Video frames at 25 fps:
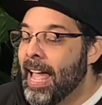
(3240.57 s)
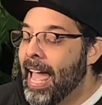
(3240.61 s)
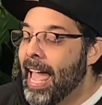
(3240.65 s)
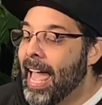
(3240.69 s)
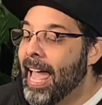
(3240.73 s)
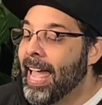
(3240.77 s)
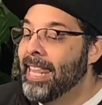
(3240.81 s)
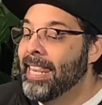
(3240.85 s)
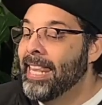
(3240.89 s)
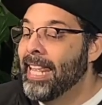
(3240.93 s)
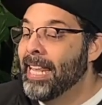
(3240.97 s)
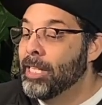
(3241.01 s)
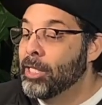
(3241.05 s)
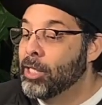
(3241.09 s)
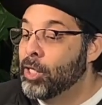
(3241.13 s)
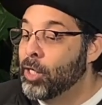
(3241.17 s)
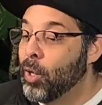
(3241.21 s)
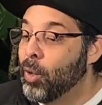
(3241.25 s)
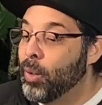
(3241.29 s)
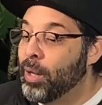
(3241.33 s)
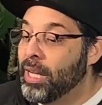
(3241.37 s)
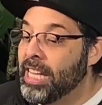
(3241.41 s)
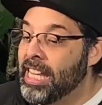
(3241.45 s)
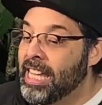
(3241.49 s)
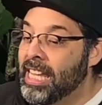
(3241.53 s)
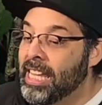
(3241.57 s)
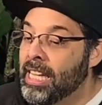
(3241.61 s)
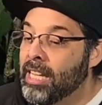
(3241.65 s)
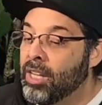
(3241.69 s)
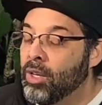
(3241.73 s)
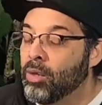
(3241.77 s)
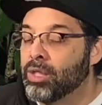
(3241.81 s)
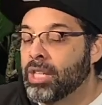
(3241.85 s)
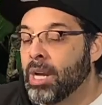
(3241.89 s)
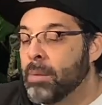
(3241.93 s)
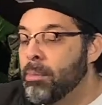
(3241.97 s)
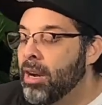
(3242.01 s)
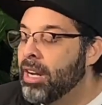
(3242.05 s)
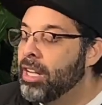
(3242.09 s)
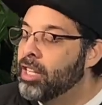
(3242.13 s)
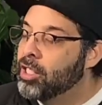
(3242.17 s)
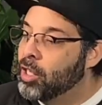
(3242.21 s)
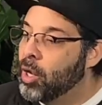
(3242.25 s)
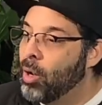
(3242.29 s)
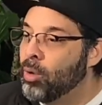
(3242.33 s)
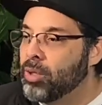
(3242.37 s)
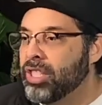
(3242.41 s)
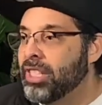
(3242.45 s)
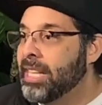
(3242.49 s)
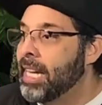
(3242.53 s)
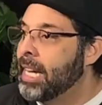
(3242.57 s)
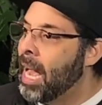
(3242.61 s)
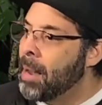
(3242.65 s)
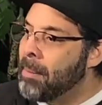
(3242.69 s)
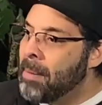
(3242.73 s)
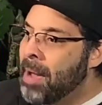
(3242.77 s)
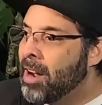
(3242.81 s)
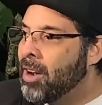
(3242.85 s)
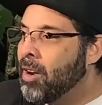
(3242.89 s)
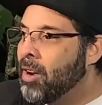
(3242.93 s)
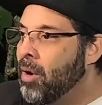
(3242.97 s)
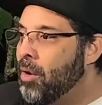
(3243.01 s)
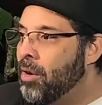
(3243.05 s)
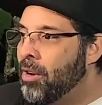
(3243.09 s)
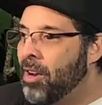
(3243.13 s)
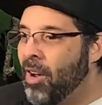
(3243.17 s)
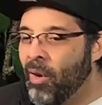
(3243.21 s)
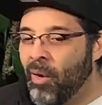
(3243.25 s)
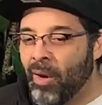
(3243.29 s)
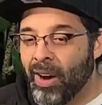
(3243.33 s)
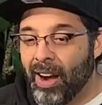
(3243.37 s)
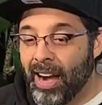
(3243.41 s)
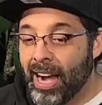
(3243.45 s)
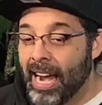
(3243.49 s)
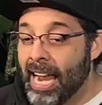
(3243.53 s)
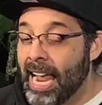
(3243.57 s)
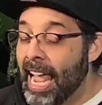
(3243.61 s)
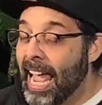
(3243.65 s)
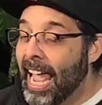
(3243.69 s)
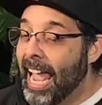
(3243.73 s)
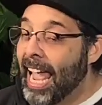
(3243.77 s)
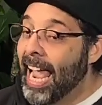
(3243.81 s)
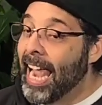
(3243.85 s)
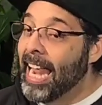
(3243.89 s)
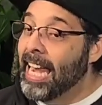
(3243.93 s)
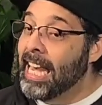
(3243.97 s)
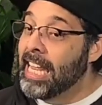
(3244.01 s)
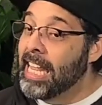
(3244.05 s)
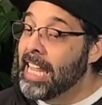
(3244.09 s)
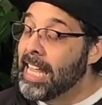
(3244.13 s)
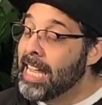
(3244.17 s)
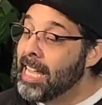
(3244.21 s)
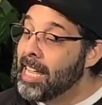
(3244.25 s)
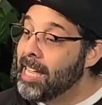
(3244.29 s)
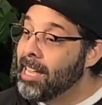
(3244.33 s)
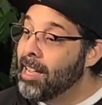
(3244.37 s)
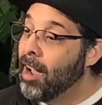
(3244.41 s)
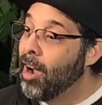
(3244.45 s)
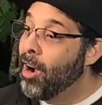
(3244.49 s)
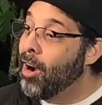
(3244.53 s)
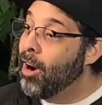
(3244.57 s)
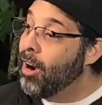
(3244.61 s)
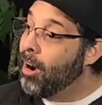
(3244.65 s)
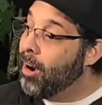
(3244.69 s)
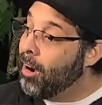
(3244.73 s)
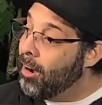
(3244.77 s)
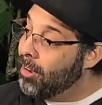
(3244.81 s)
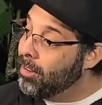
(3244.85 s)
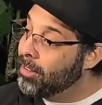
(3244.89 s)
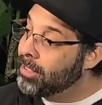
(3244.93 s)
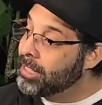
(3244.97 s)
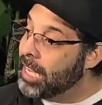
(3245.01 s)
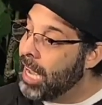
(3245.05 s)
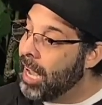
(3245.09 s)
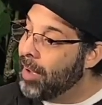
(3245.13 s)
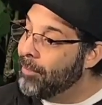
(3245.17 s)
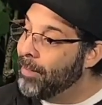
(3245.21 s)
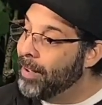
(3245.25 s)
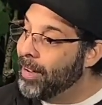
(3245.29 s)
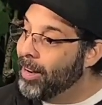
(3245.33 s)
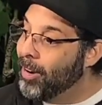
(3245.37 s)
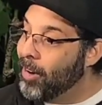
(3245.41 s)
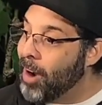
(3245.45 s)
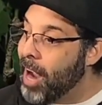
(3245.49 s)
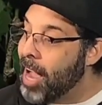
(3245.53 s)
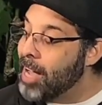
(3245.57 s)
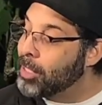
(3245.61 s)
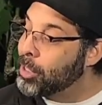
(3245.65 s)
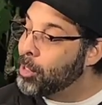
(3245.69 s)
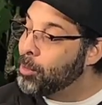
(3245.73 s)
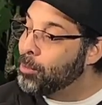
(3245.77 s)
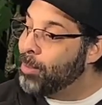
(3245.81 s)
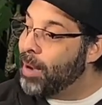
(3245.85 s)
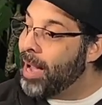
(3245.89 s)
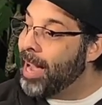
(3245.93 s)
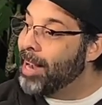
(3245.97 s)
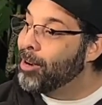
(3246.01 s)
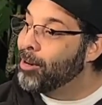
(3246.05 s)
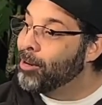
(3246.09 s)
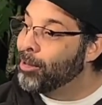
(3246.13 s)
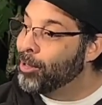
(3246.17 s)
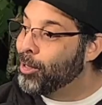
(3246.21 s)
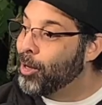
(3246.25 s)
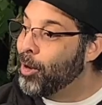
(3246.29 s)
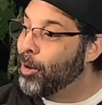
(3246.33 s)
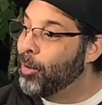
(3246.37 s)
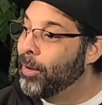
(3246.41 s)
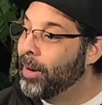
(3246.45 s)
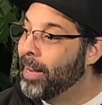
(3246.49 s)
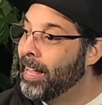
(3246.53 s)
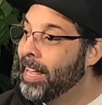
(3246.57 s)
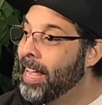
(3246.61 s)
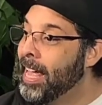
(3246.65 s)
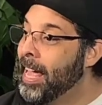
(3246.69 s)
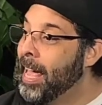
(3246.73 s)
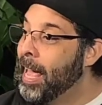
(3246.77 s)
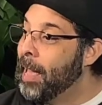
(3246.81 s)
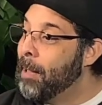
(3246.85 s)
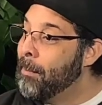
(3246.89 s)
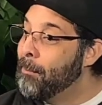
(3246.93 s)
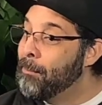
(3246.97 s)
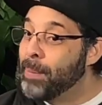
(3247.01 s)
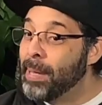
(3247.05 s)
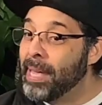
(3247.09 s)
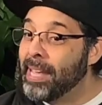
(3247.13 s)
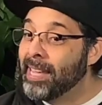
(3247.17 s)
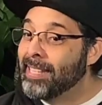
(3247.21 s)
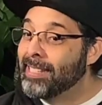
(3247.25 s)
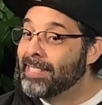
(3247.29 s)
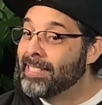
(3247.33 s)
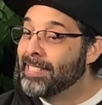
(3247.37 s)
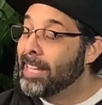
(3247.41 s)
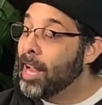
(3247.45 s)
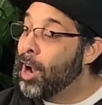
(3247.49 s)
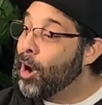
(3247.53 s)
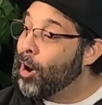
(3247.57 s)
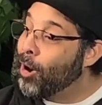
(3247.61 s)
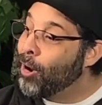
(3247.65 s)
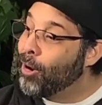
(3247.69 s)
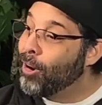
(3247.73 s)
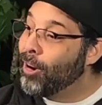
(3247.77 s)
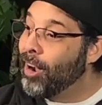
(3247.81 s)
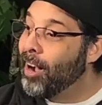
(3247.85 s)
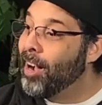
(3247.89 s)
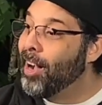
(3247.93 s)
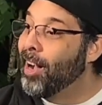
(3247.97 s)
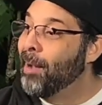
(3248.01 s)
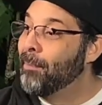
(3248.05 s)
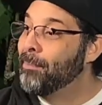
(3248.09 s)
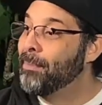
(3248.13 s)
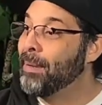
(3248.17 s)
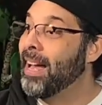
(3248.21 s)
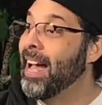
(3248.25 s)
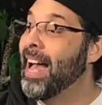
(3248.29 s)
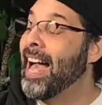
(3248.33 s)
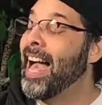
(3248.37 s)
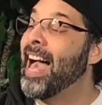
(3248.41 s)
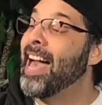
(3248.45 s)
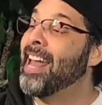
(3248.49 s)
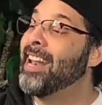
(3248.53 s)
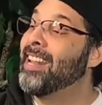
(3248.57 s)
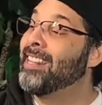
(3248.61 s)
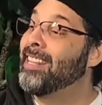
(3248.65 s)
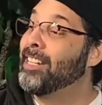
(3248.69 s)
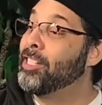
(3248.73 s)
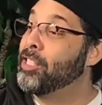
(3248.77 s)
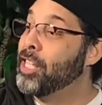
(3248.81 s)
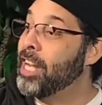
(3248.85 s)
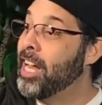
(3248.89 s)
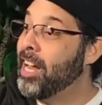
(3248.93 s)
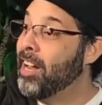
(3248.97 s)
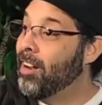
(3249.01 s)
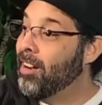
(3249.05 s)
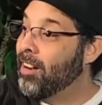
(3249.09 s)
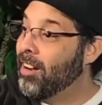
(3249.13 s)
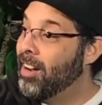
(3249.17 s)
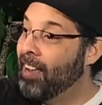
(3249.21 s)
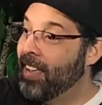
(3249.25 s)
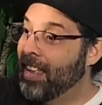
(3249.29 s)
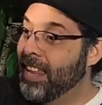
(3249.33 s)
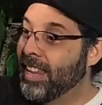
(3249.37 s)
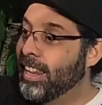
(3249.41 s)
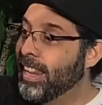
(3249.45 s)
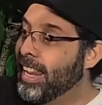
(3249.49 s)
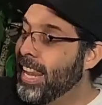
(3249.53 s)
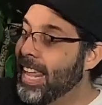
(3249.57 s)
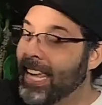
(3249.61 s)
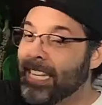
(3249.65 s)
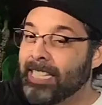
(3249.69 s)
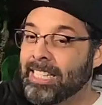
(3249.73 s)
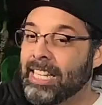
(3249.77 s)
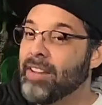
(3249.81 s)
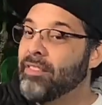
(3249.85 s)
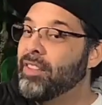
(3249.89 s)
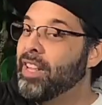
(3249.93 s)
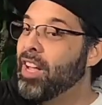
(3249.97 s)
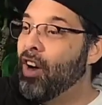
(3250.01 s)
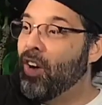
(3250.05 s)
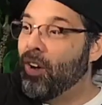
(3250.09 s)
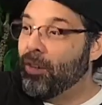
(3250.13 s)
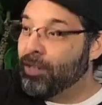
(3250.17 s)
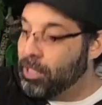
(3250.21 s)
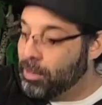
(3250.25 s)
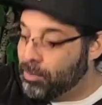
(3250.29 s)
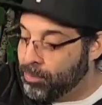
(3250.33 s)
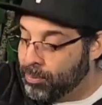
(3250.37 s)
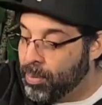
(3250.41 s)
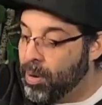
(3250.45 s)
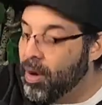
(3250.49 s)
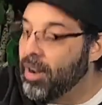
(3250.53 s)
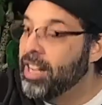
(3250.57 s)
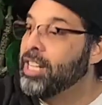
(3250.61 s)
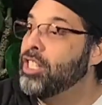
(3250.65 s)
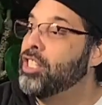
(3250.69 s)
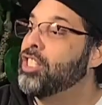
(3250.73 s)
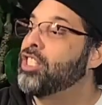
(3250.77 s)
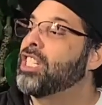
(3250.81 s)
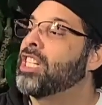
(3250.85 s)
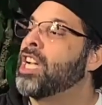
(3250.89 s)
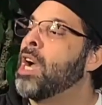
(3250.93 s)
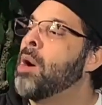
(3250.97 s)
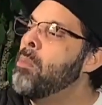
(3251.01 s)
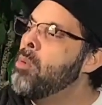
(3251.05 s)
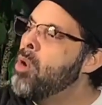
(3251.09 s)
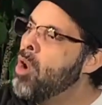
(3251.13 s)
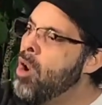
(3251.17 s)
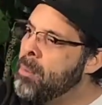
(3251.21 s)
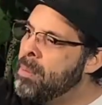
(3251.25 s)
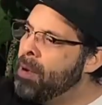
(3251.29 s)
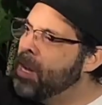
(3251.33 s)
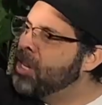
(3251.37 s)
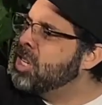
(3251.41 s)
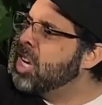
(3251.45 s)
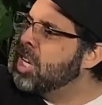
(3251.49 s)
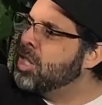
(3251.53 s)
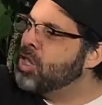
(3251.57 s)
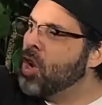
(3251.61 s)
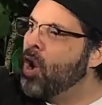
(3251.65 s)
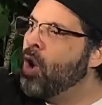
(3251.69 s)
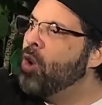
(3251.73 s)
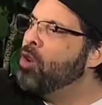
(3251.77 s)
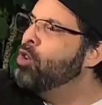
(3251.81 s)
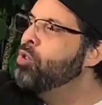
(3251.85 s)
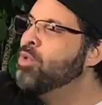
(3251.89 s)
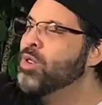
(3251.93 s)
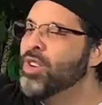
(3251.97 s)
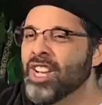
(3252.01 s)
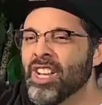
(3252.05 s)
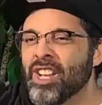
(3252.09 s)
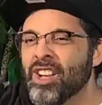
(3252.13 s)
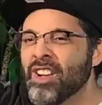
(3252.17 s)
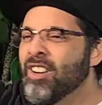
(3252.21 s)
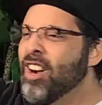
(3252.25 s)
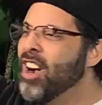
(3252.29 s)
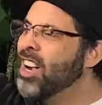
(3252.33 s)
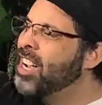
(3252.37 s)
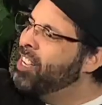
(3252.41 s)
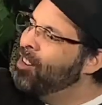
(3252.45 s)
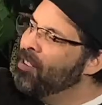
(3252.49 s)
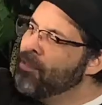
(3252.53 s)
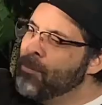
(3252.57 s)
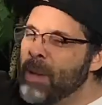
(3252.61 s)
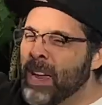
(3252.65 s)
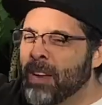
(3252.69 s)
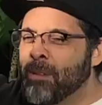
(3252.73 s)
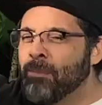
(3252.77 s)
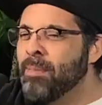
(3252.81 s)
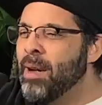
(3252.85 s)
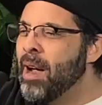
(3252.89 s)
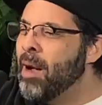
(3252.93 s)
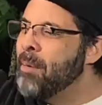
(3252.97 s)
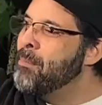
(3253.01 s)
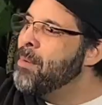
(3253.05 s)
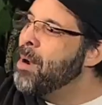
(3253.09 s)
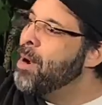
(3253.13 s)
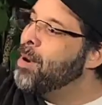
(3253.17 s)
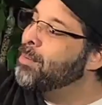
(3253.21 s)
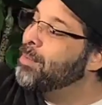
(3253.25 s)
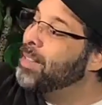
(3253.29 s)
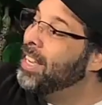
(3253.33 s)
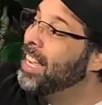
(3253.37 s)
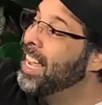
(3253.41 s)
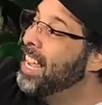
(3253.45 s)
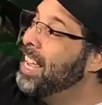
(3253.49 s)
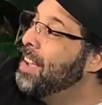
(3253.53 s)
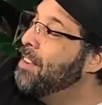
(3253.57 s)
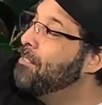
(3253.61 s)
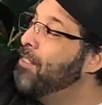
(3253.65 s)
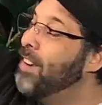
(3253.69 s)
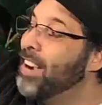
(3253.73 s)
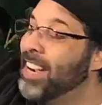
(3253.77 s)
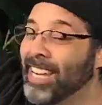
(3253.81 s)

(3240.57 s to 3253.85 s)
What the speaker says: And then so he goes, "Come on, let's go." She's like, "I'm not going nowhere." And he hauls off and grabs her by her throat and picks her up out of the chair. Legs and everything, all just he just, "Come on, bitch, I told you." Fucking make me embarrass me. Fucking